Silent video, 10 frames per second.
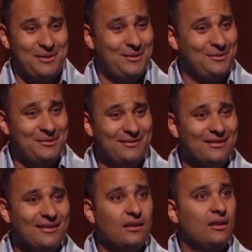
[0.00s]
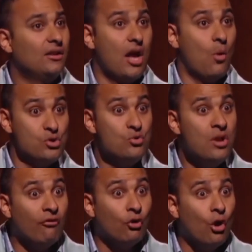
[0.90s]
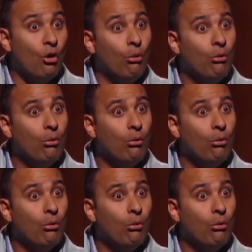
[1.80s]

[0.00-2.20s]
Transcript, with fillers: dude. Yeah, well, you never know.